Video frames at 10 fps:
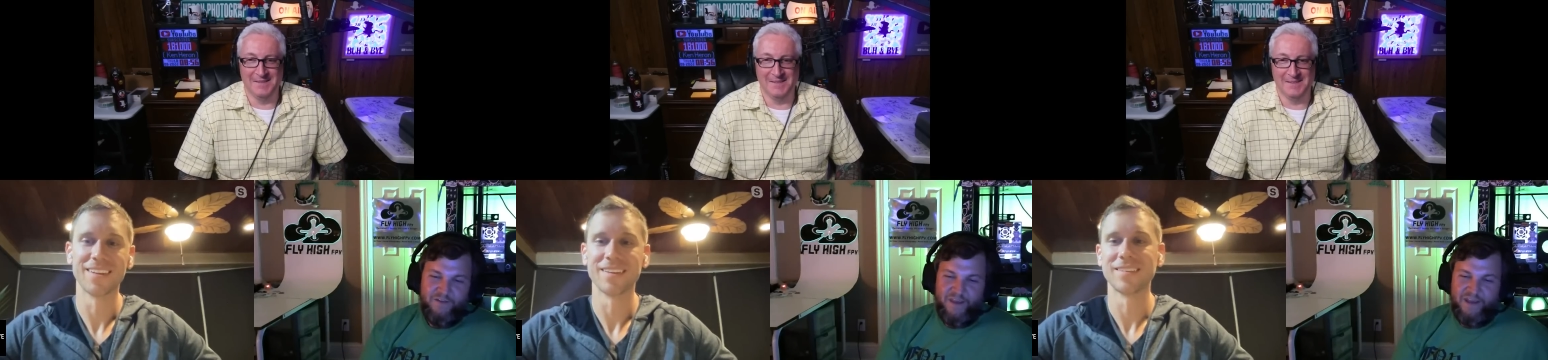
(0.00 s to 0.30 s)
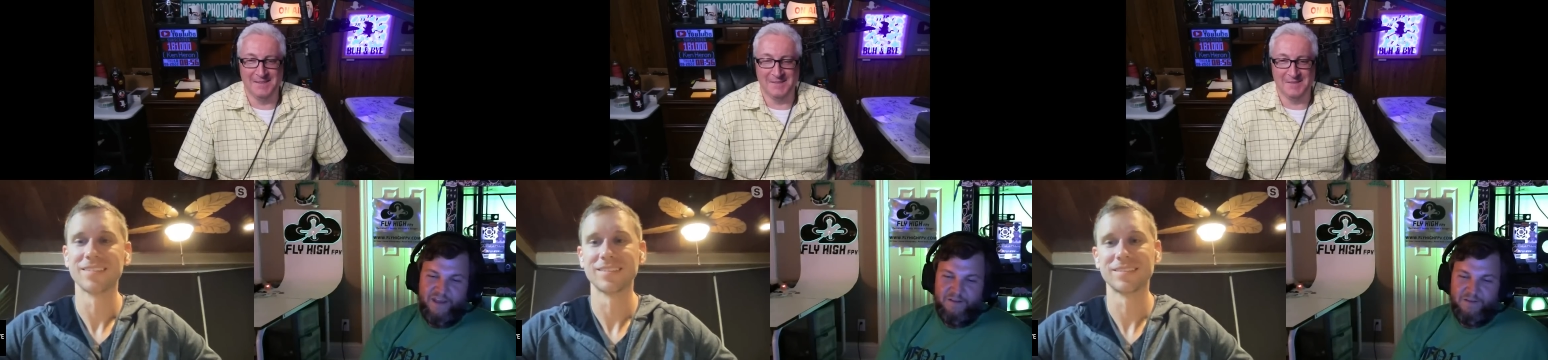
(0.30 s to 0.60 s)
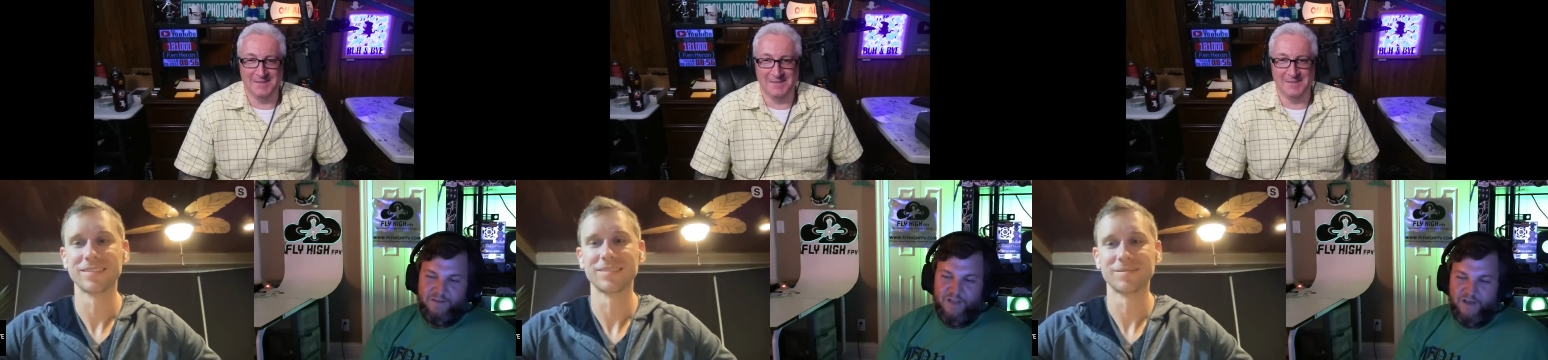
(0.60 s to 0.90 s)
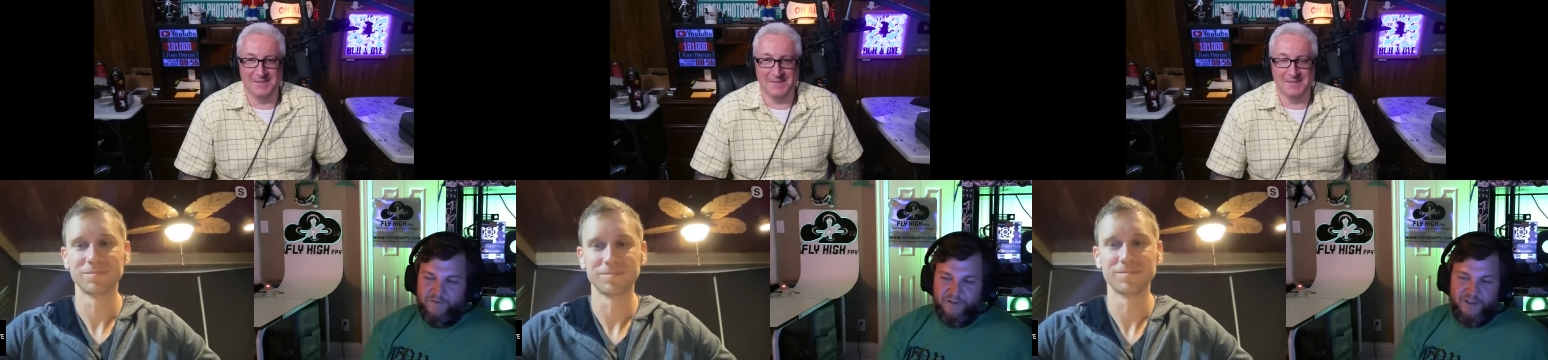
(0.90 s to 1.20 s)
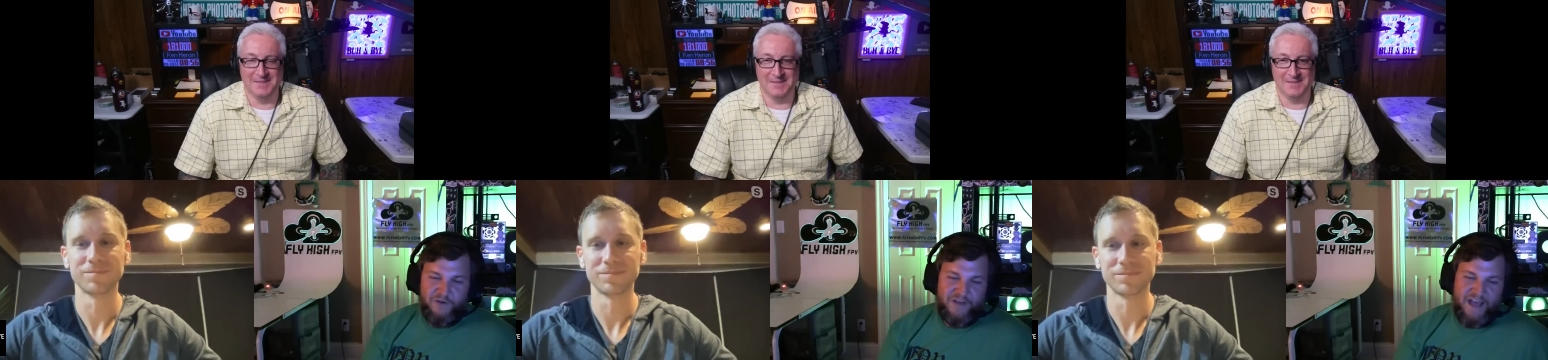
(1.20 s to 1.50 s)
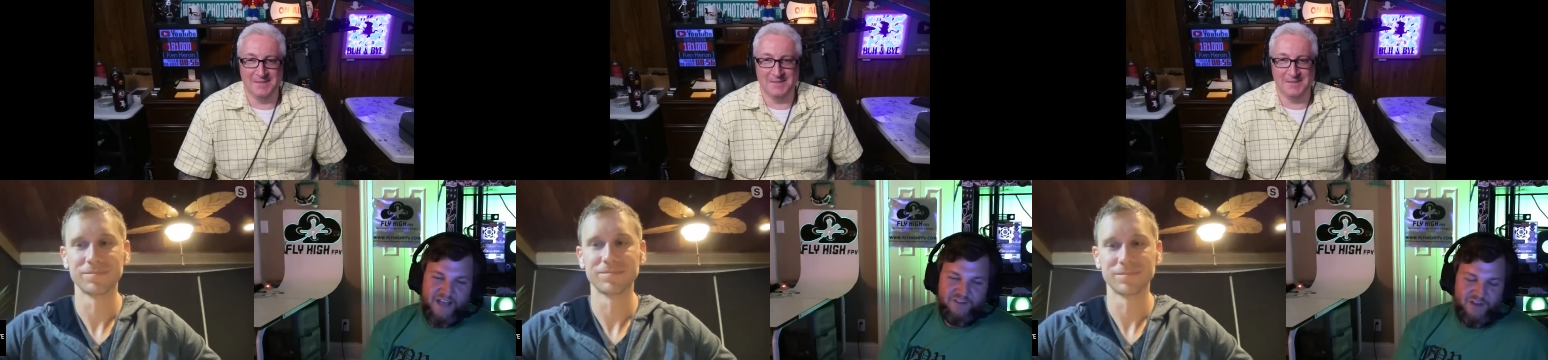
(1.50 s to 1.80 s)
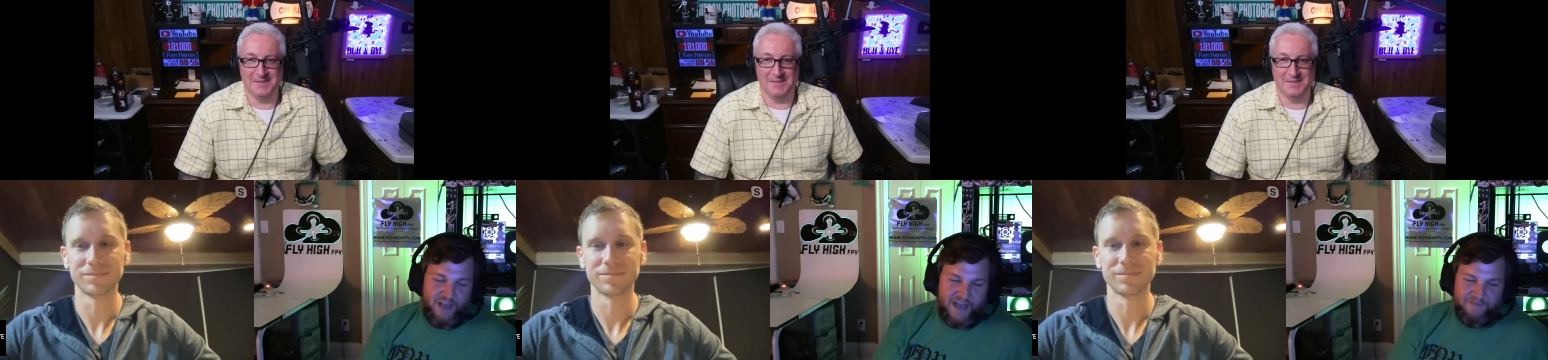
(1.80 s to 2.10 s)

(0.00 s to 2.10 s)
Speaker 1: They love to go fast.